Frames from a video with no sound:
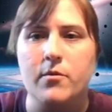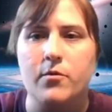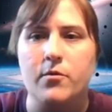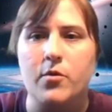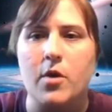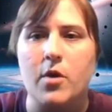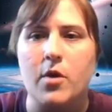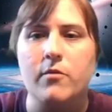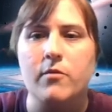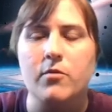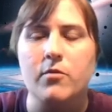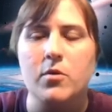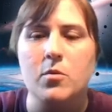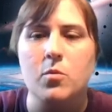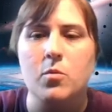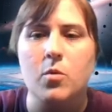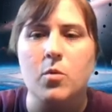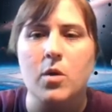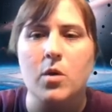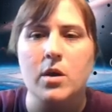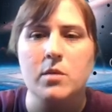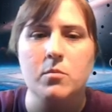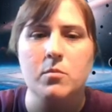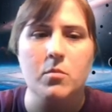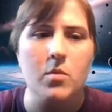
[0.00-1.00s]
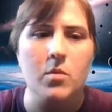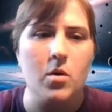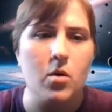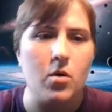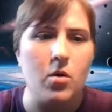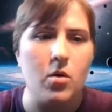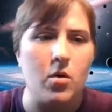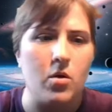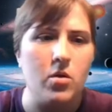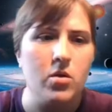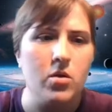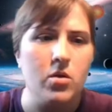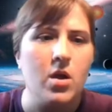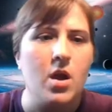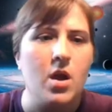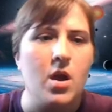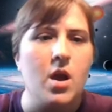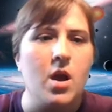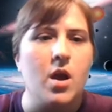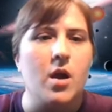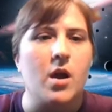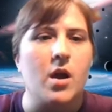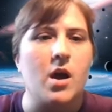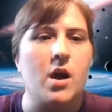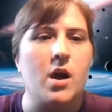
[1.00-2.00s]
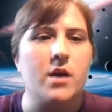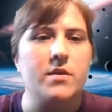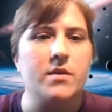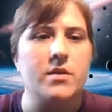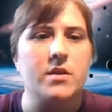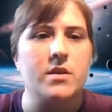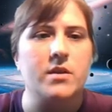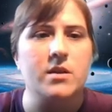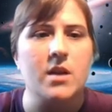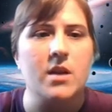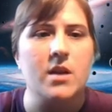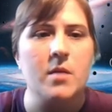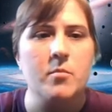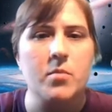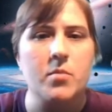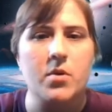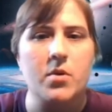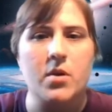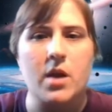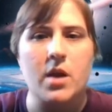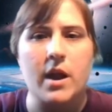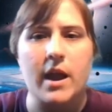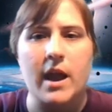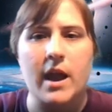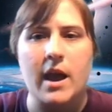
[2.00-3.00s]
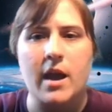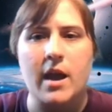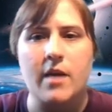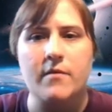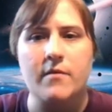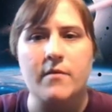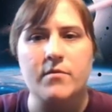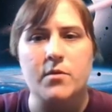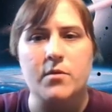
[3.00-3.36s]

For every 1 mole, the number I have,